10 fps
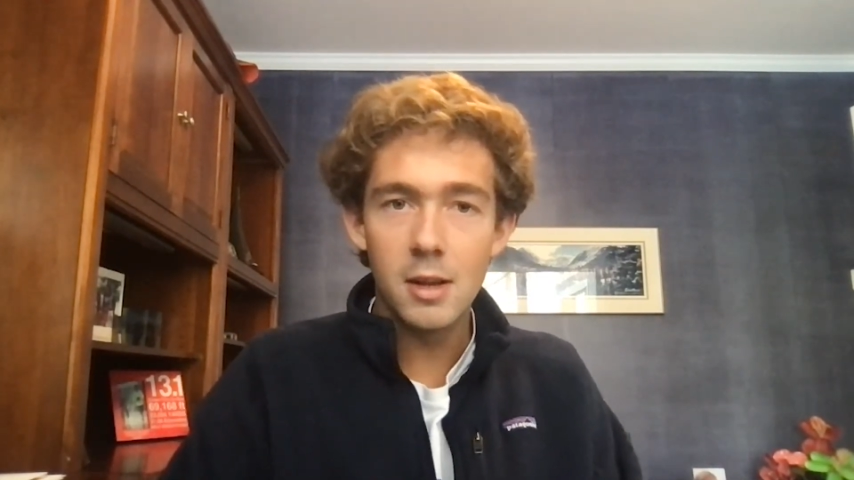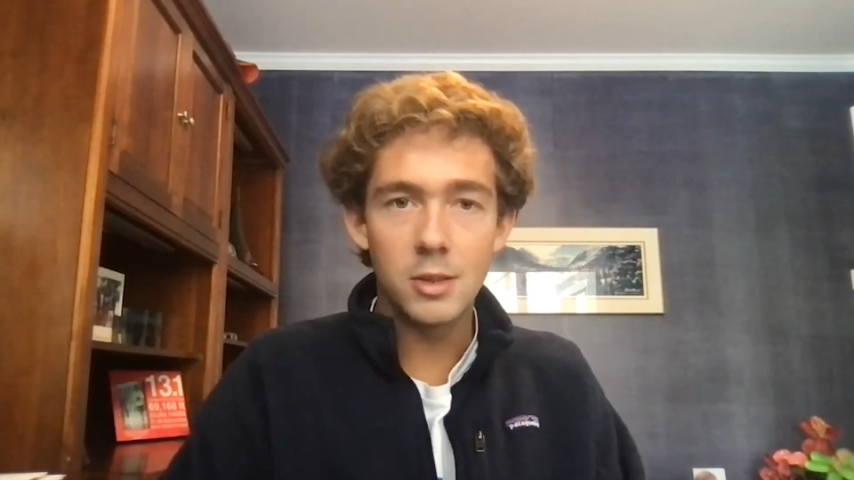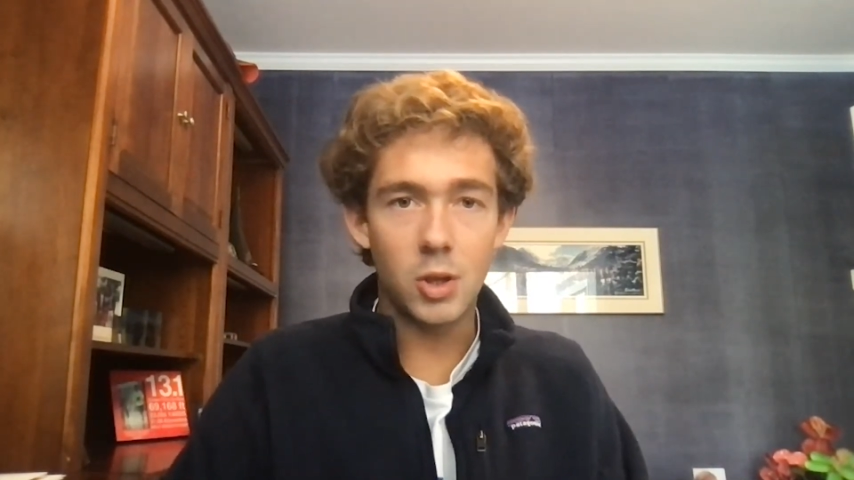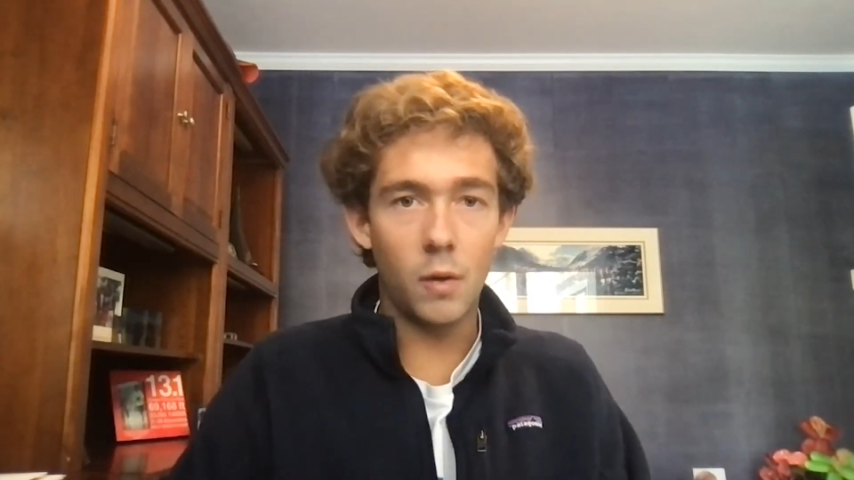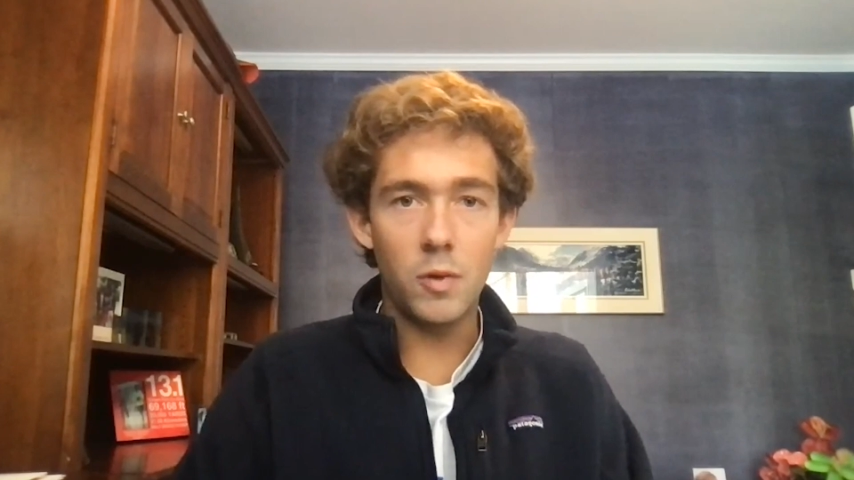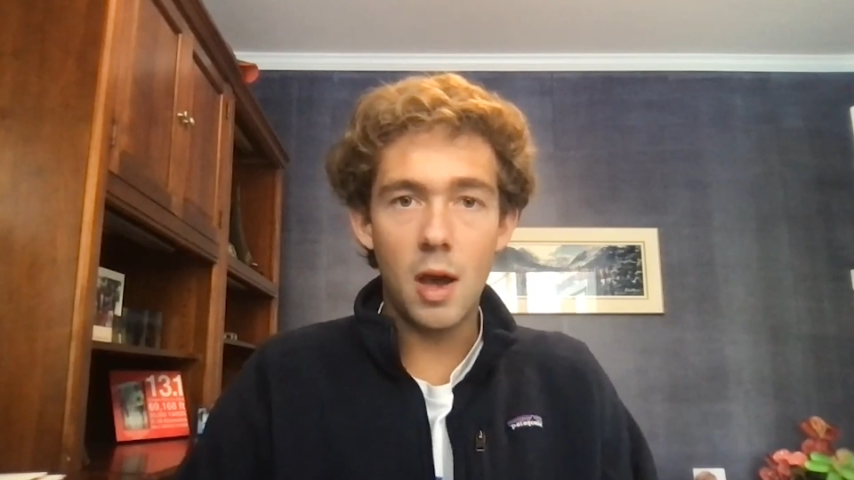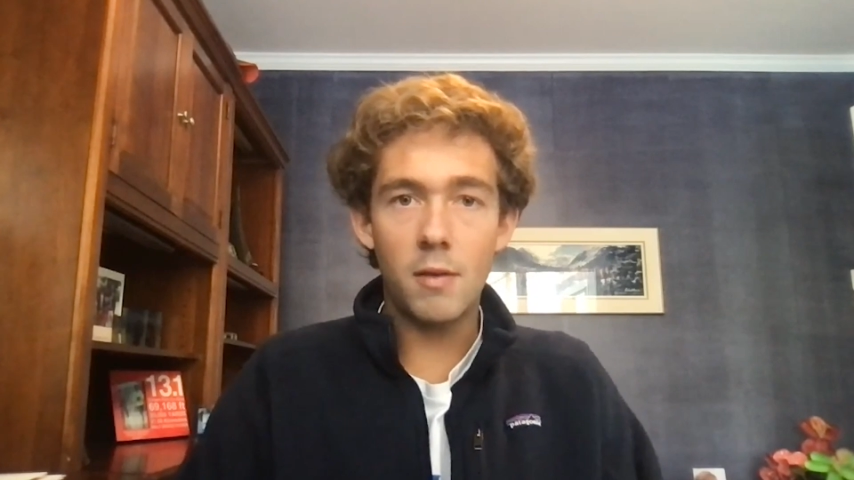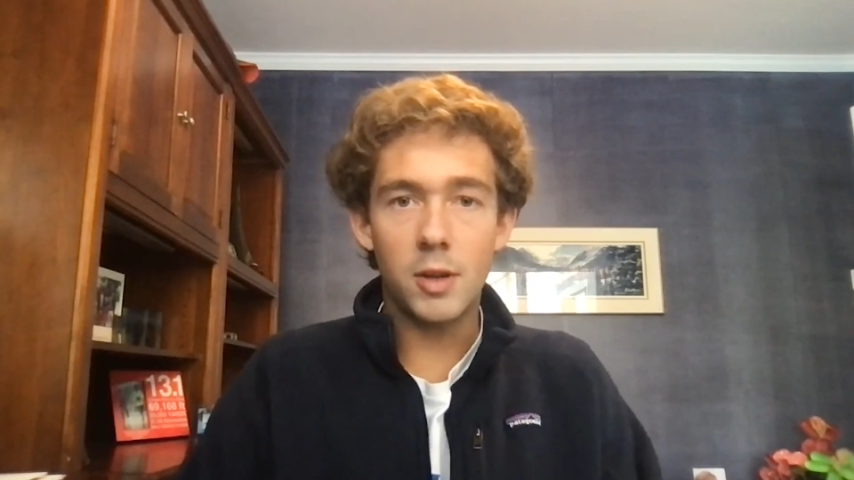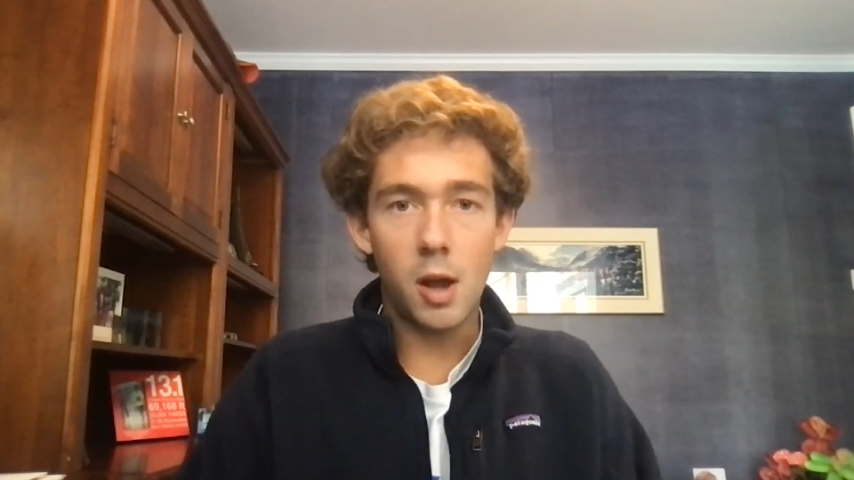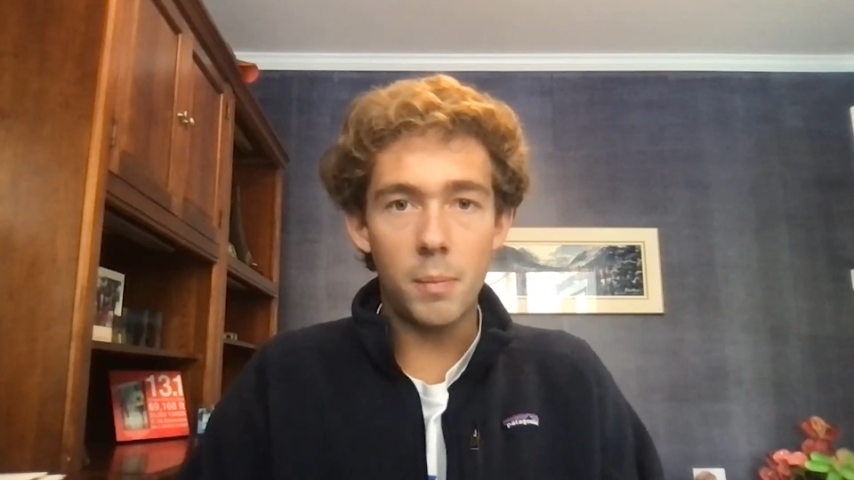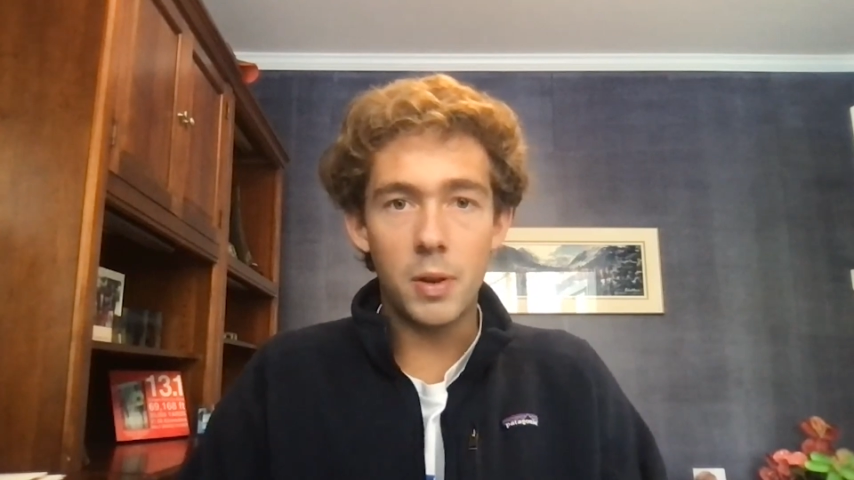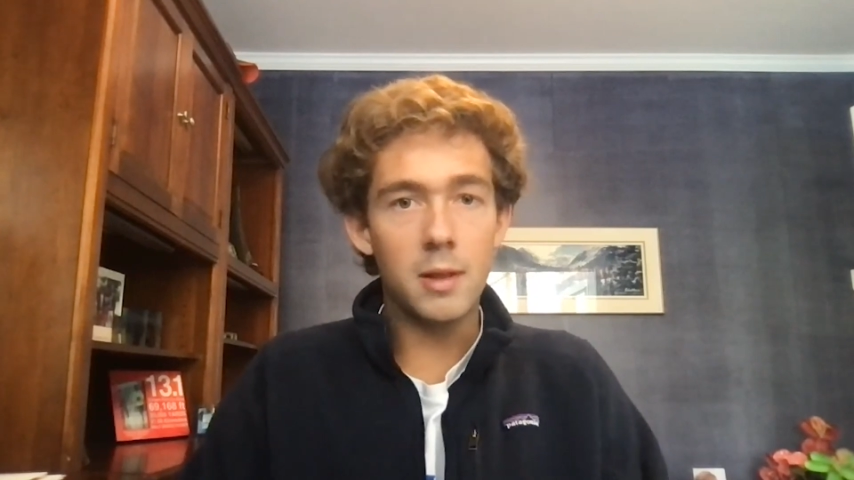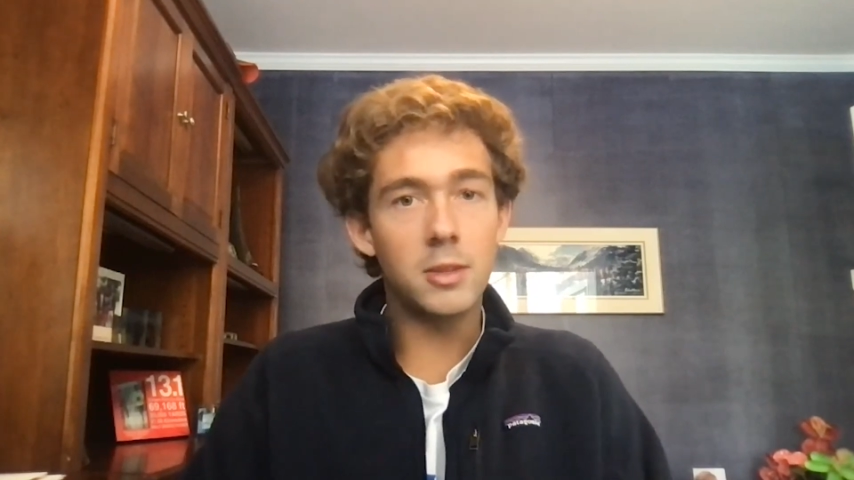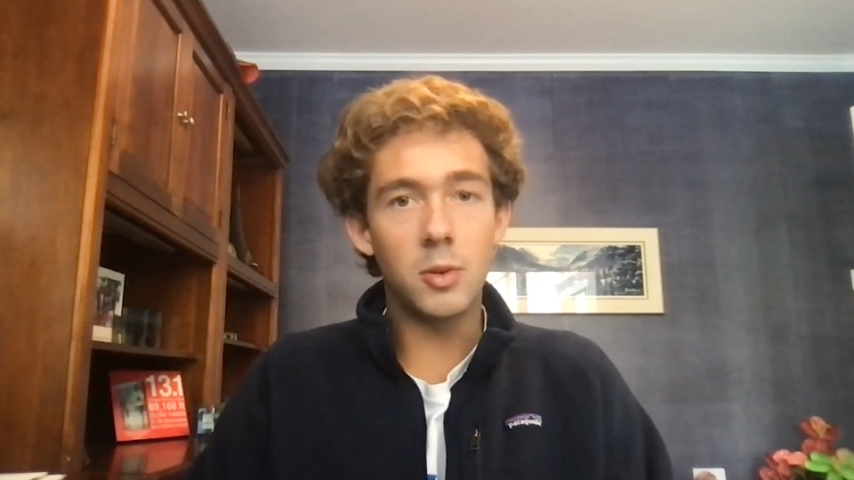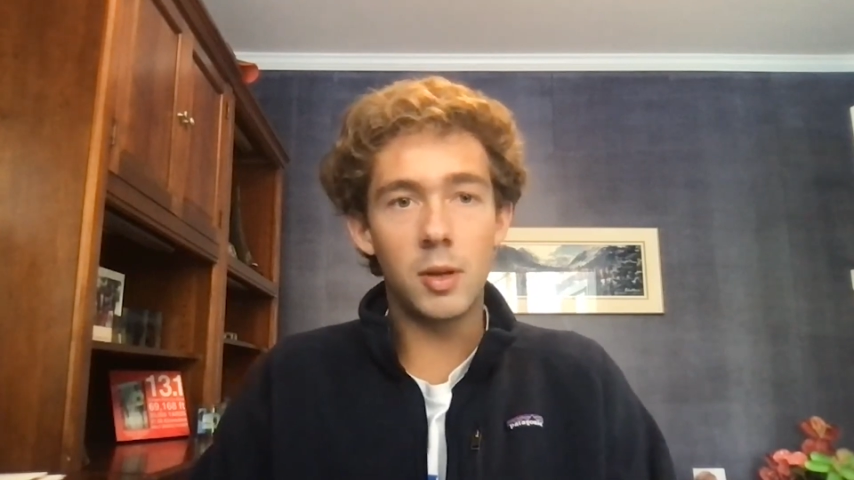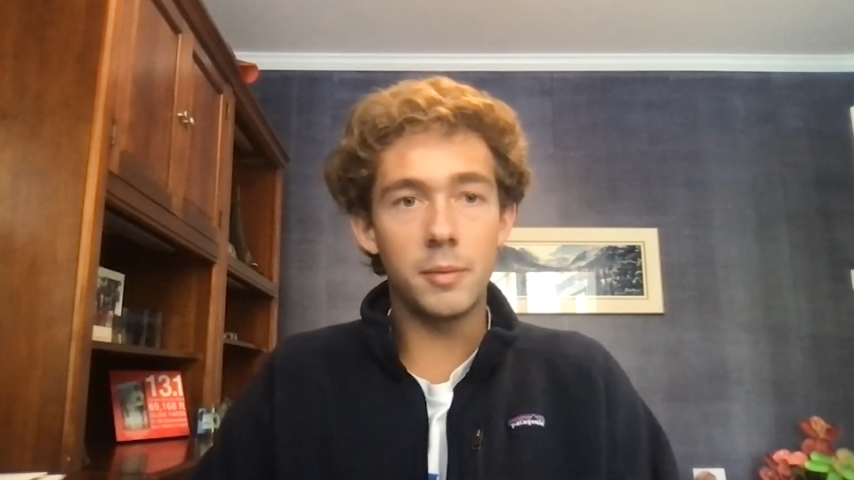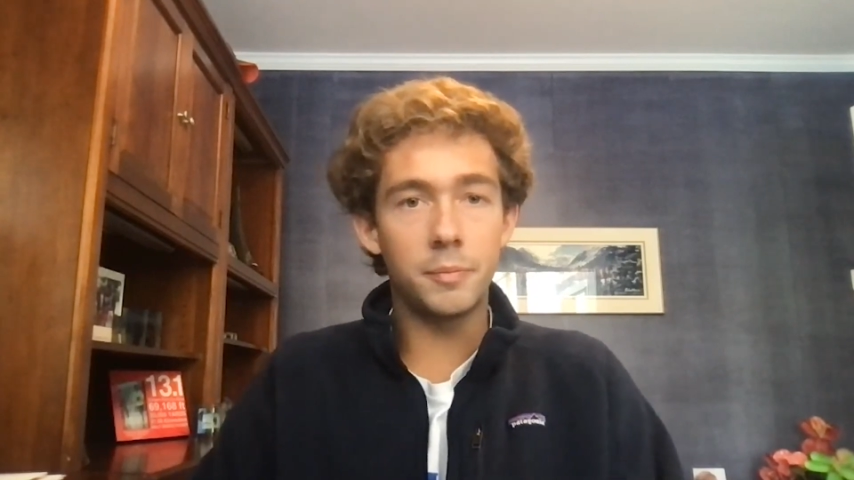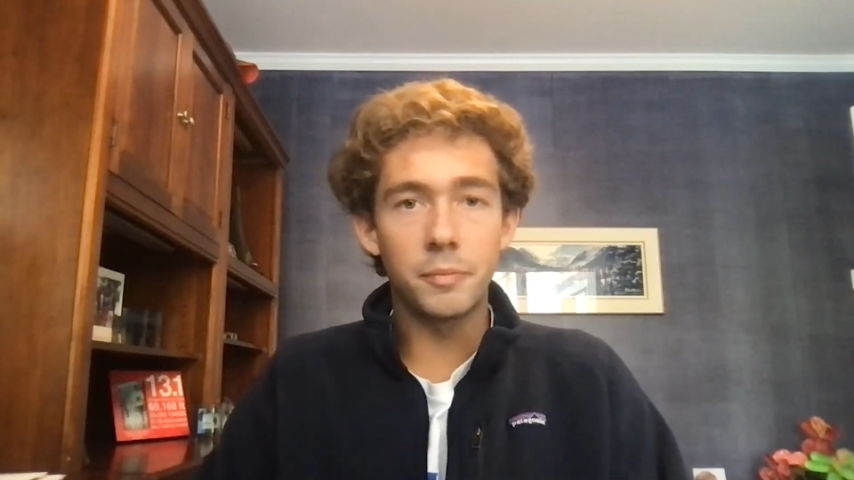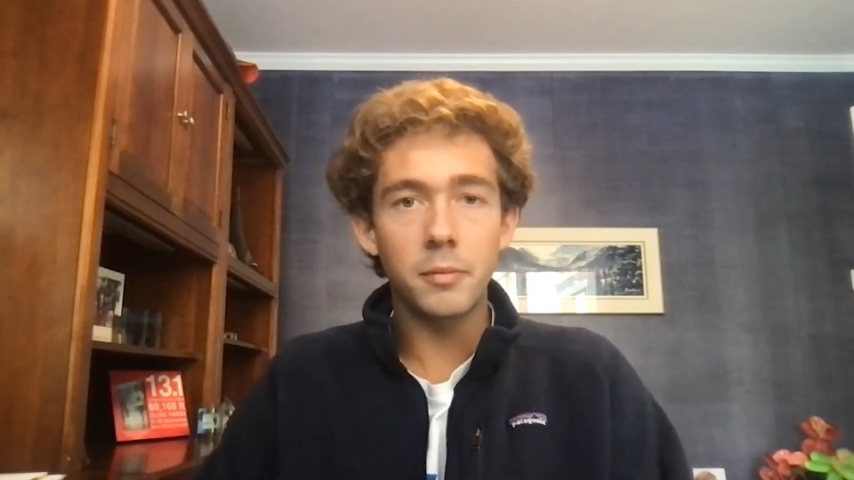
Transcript: So if you have a company that's doing